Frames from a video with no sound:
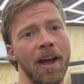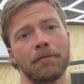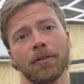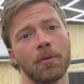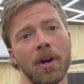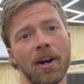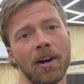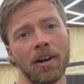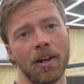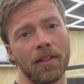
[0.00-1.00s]

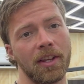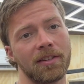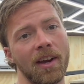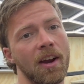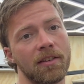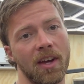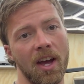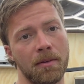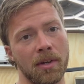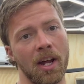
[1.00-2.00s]
everywhere the entire time,